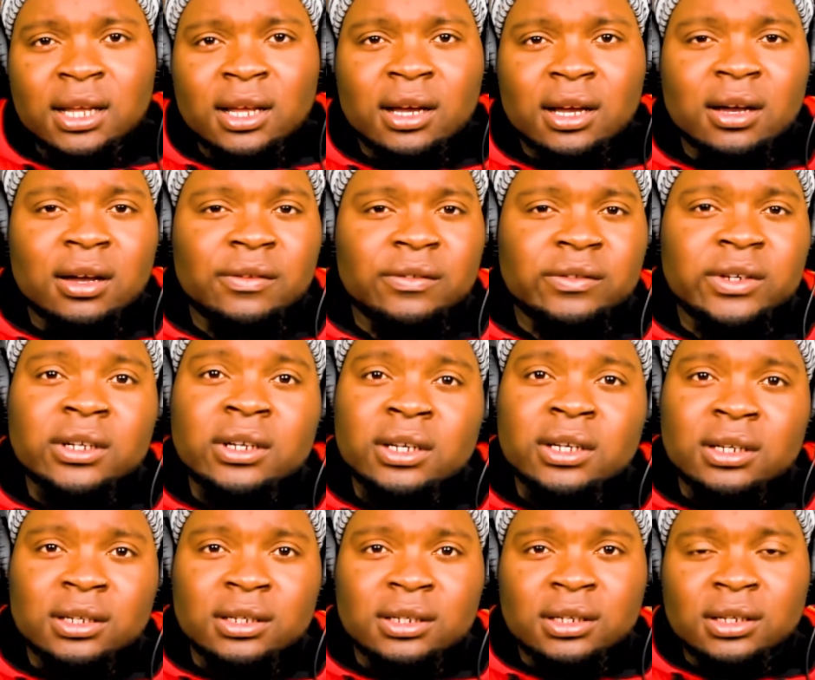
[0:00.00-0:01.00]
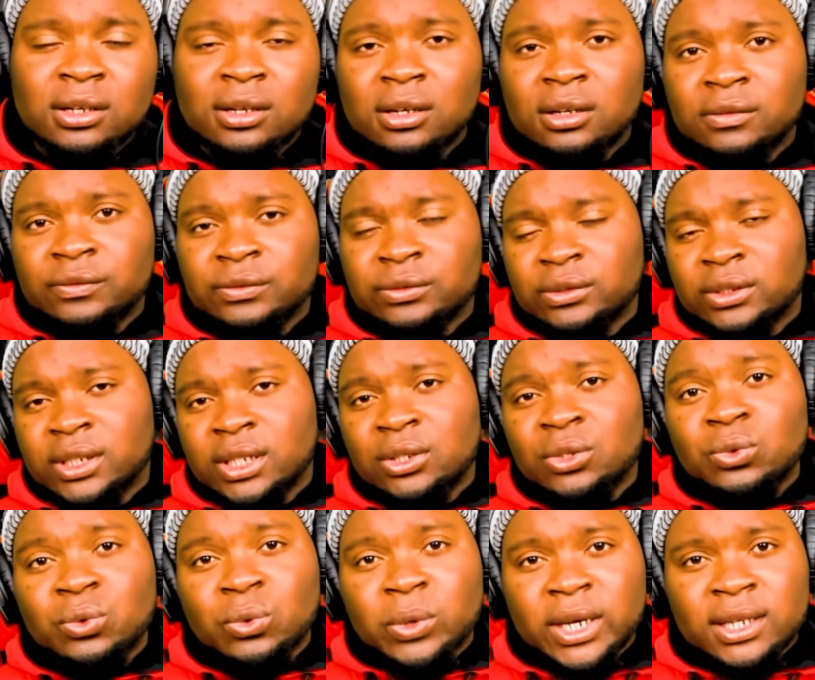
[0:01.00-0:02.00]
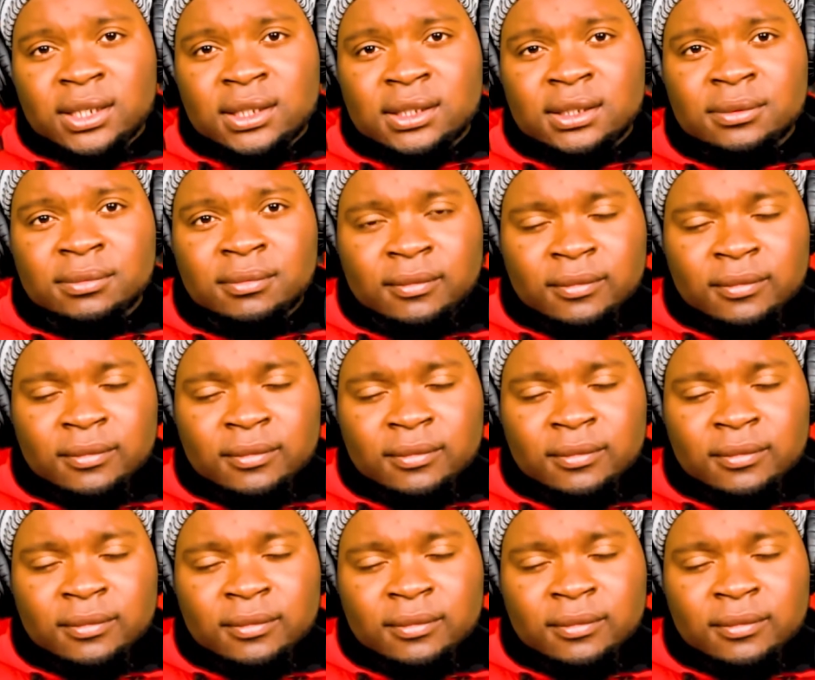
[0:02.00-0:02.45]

of the US,